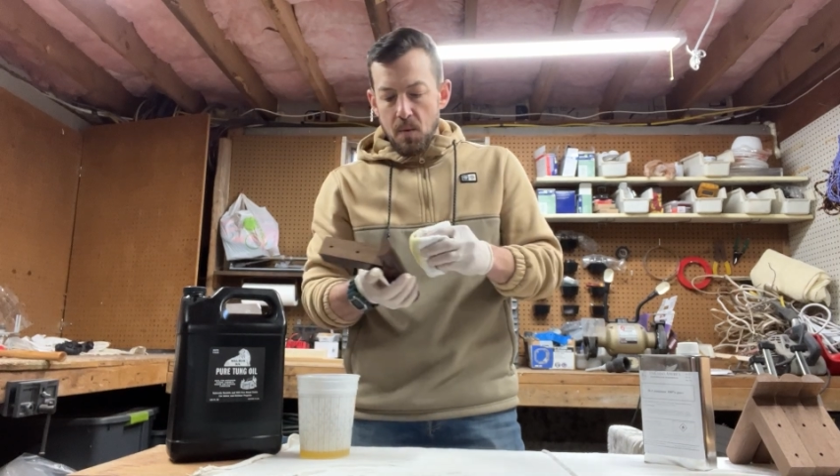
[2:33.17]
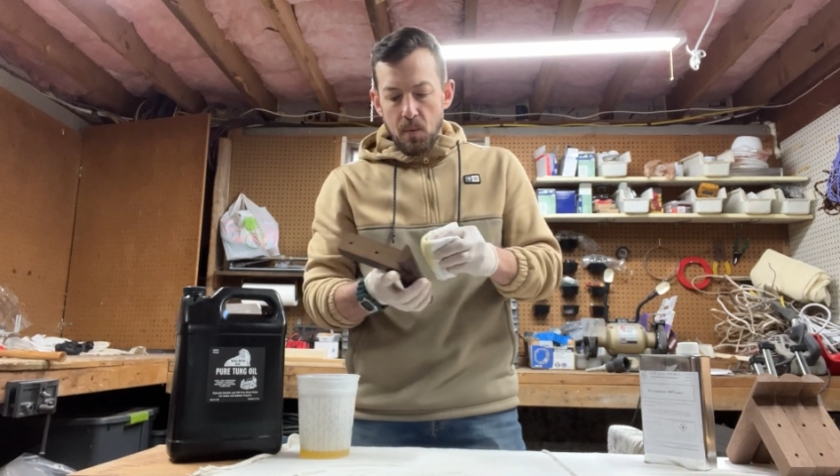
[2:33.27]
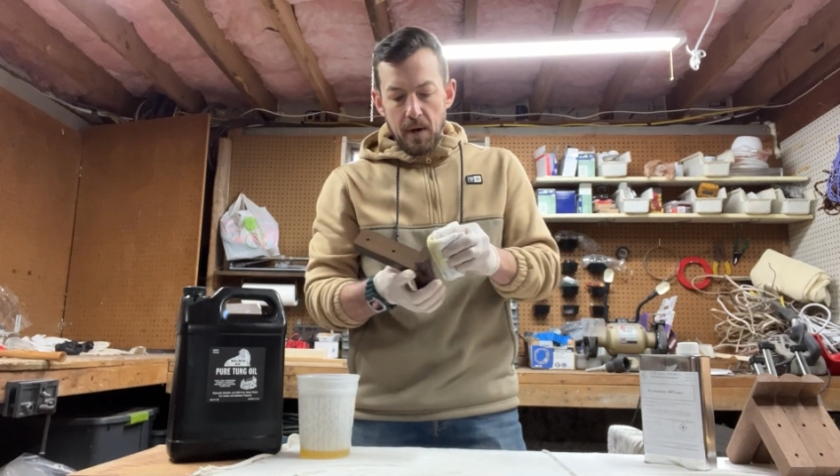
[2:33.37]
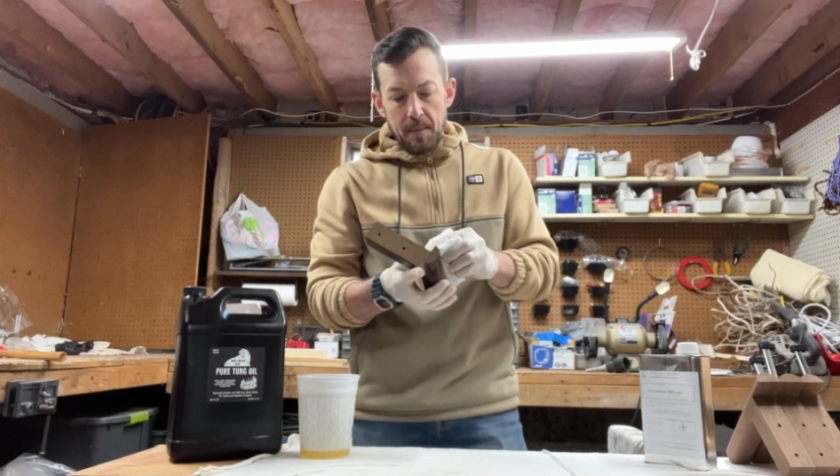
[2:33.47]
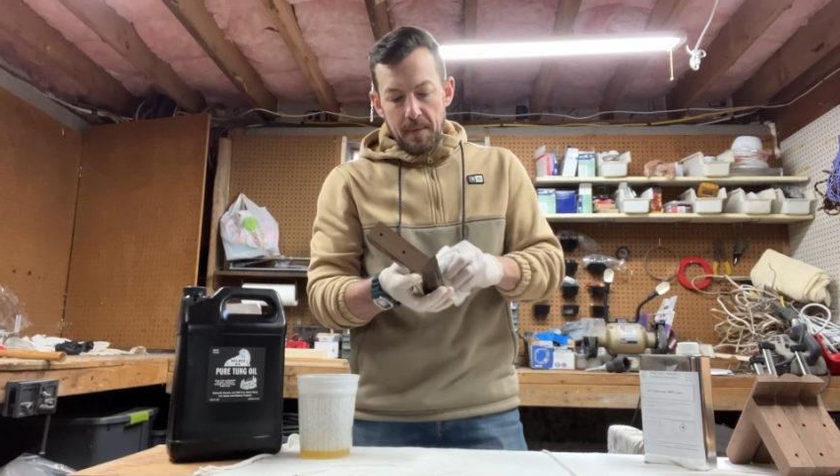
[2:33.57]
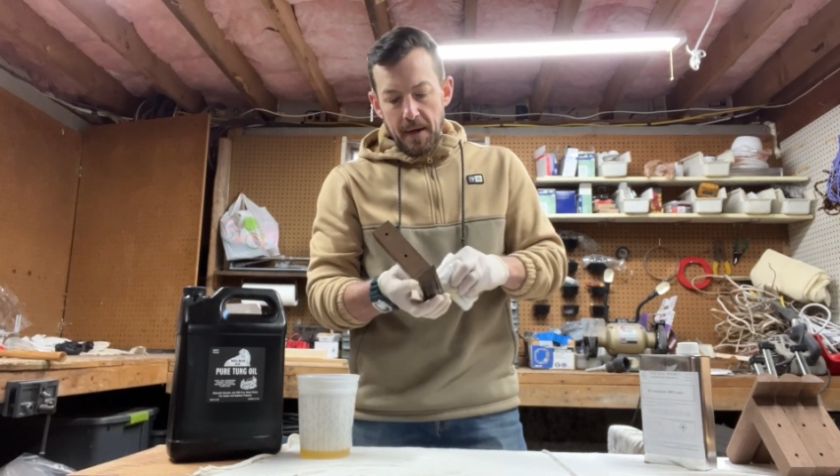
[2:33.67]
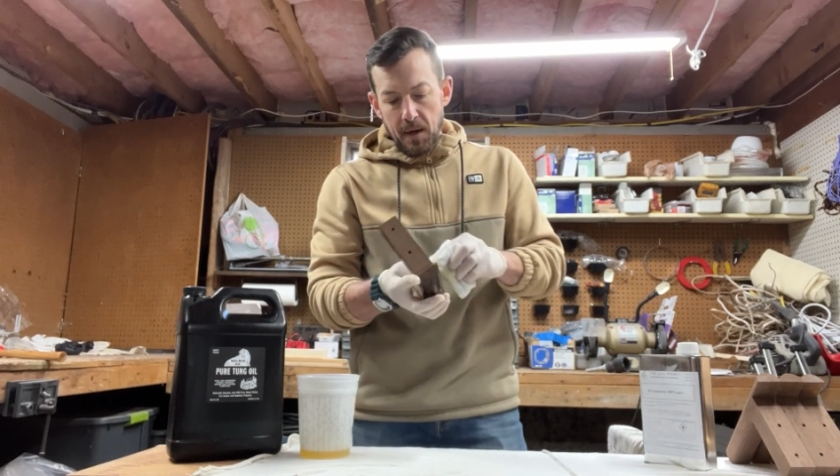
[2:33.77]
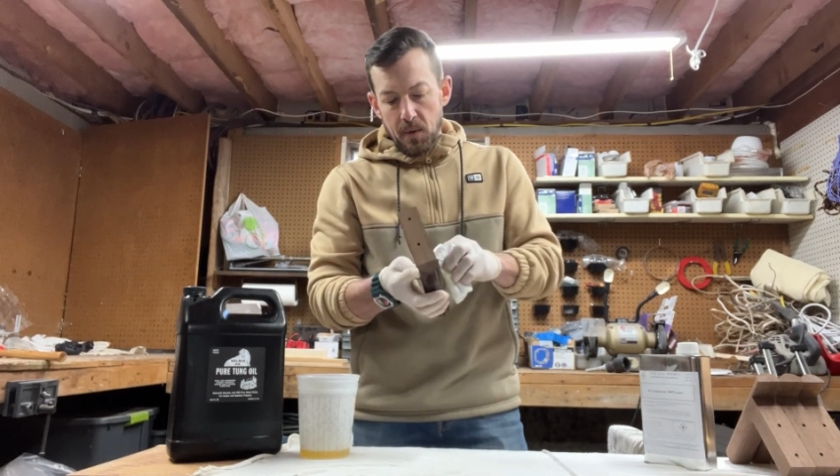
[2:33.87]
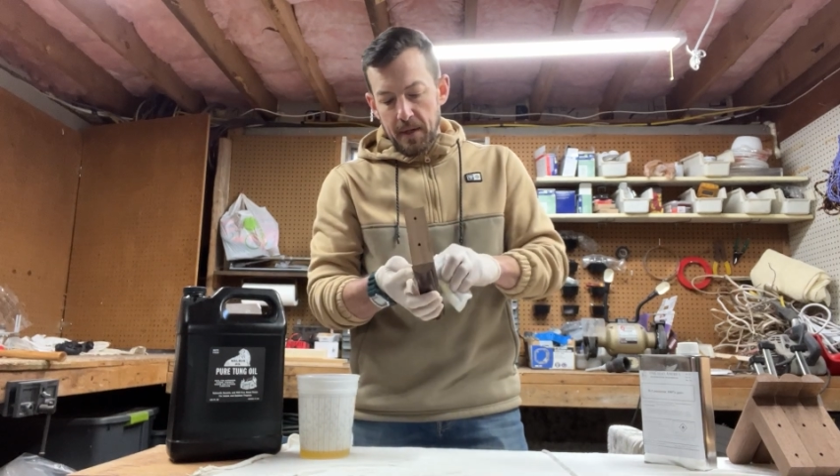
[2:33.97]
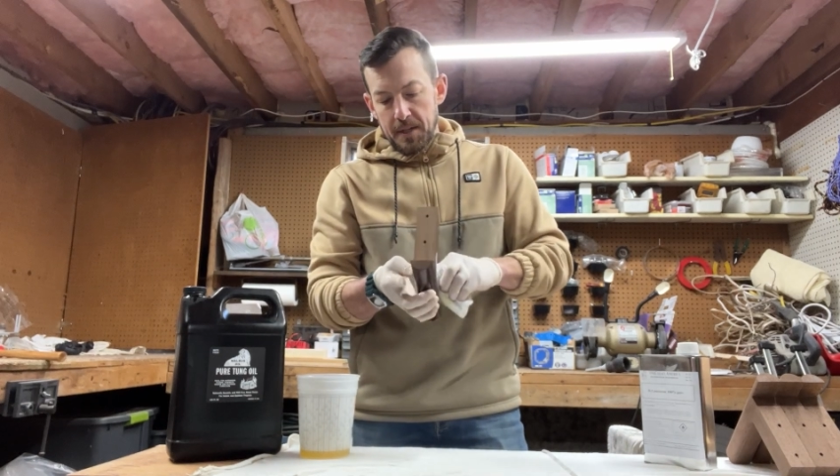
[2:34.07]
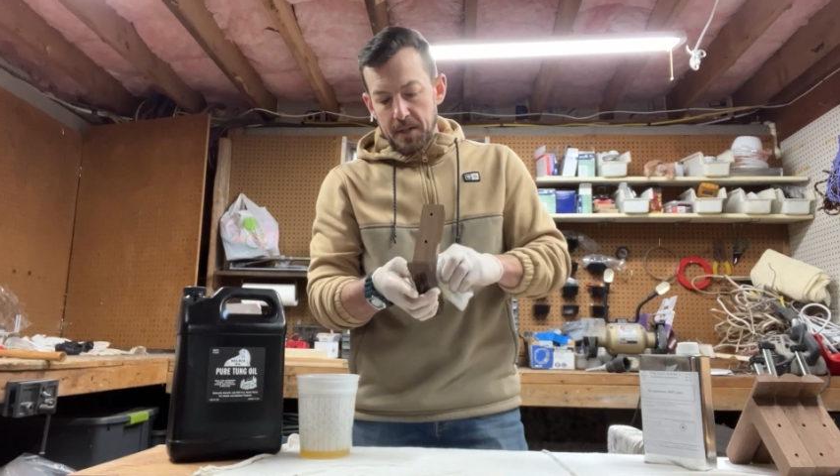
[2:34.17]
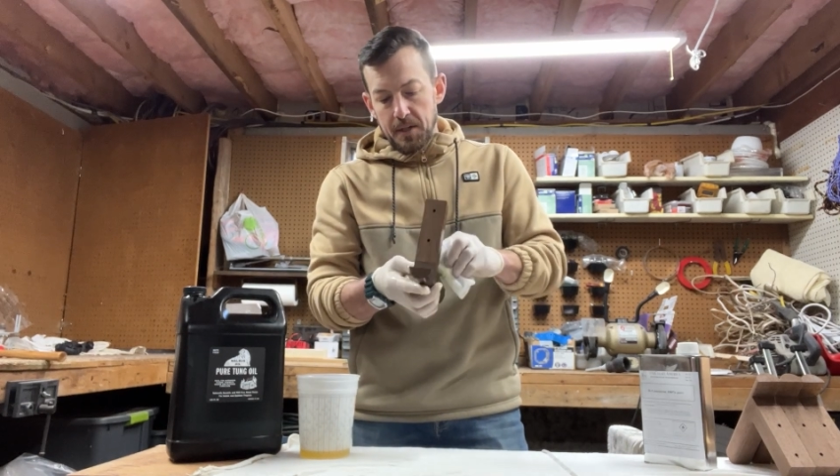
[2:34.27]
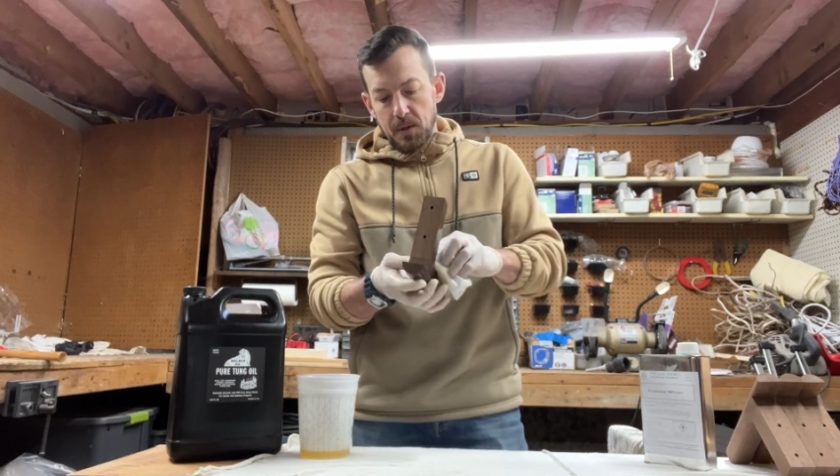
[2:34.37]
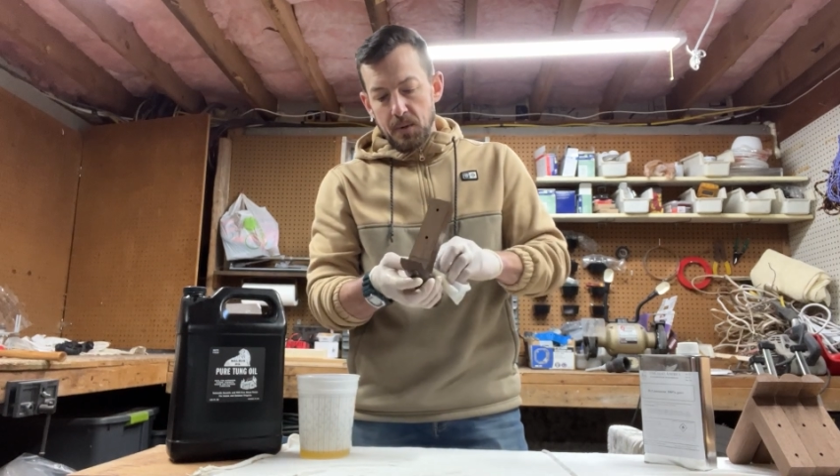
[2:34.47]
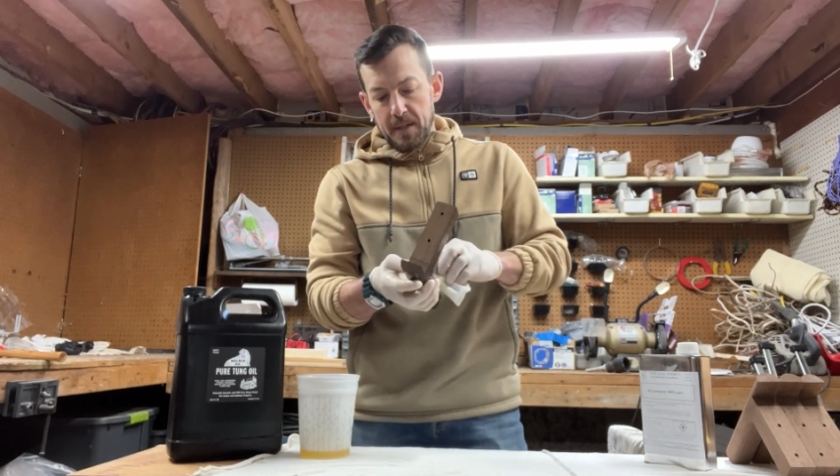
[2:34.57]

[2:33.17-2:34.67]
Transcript: what I'm then going to do